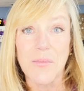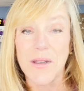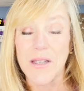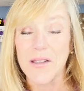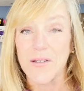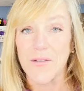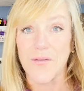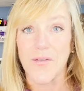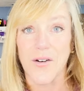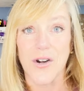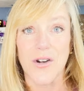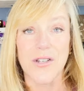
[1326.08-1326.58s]
be
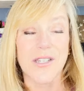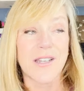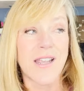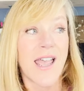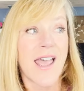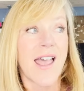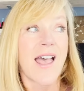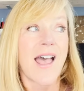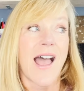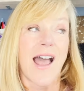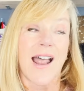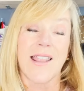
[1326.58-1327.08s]
the first.
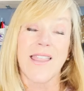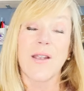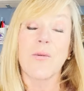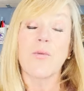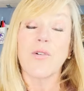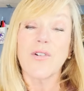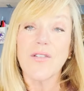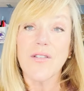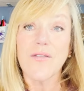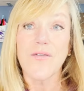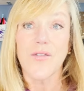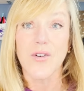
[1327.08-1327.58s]
And they
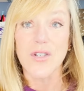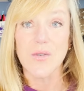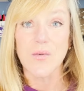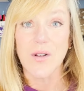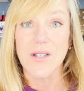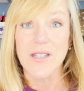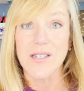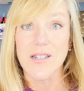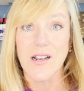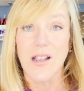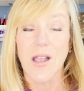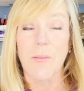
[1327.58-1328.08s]
were the first
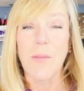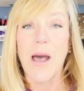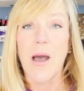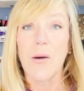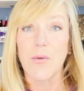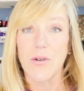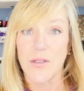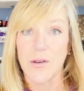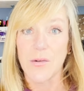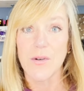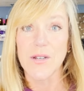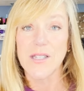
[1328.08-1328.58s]
ones to come out
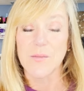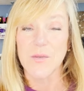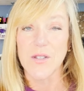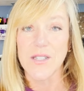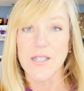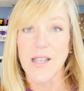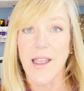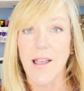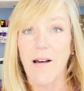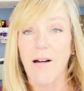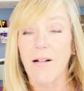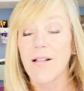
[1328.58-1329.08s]
with
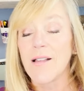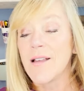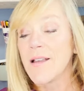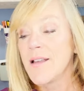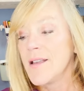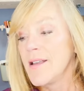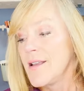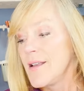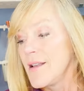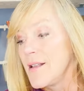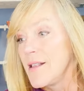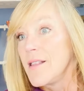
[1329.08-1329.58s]
Christmas ale
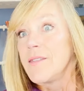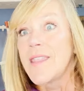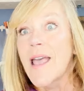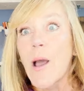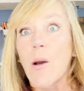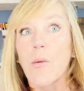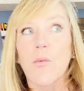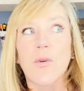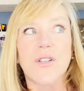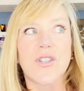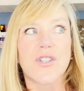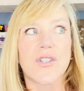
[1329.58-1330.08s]

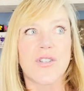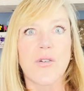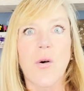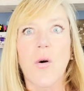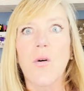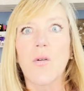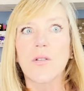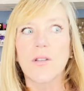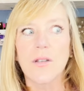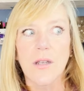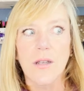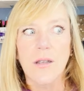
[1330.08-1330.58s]
that was
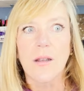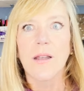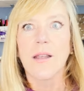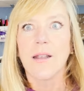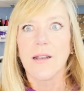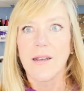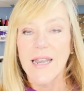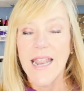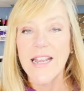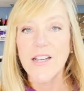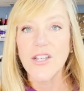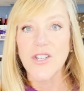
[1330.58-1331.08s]
sold
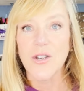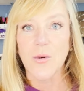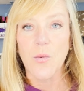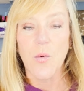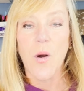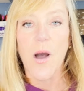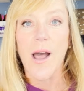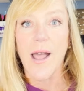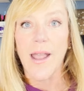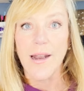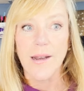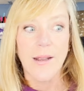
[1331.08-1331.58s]

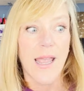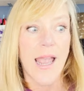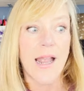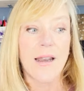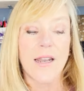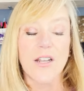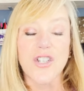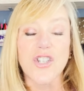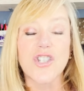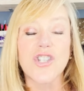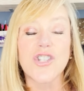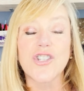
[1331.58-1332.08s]
nationwide. And
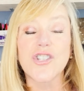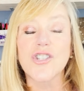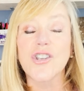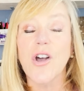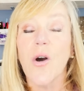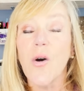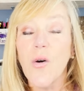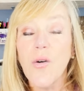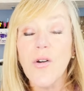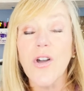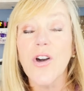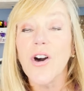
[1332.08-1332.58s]
it's
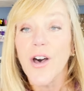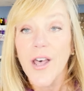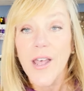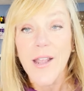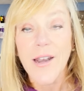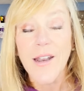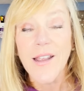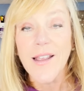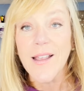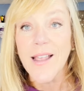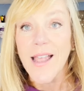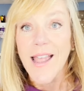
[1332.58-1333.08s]
so
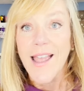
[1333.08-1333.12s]
good.